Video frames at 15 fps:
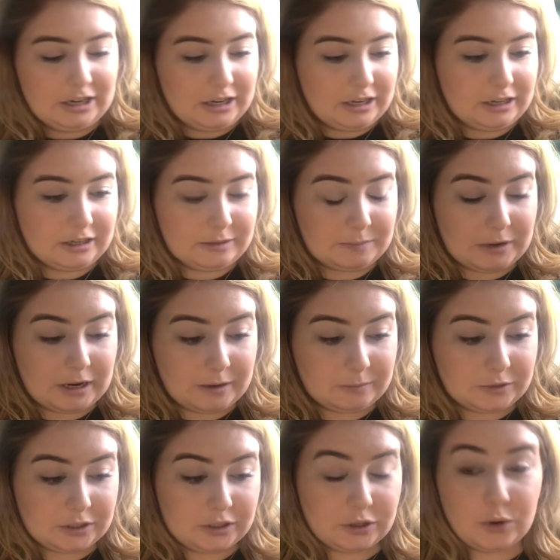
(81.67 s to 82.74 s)
And I'm
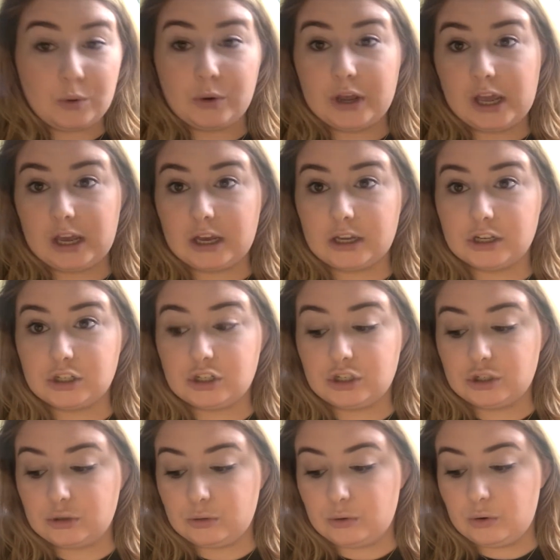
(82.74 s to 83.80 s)
just going
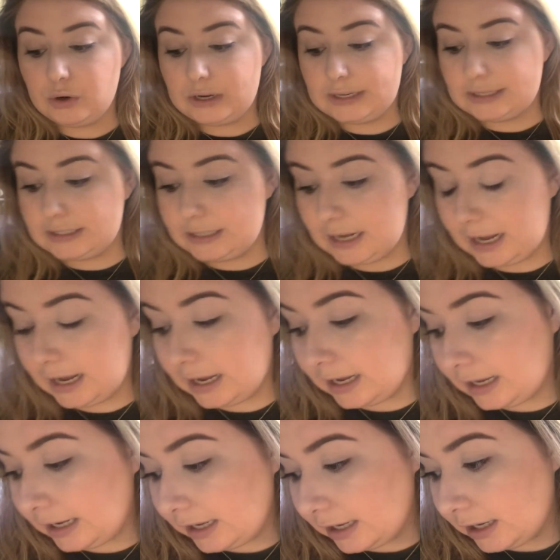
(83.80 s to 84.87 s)
to
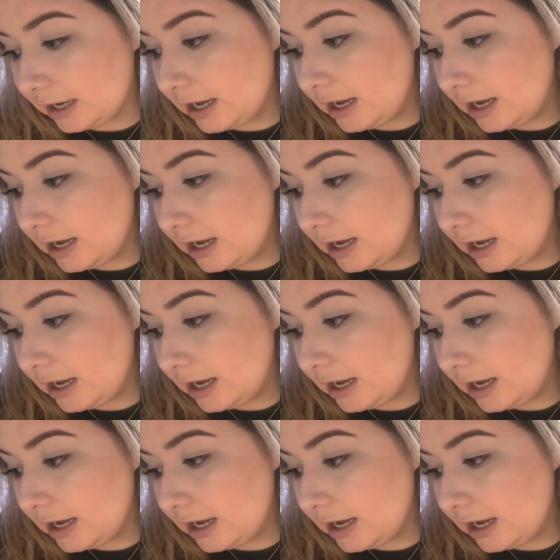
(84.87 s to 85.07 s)
take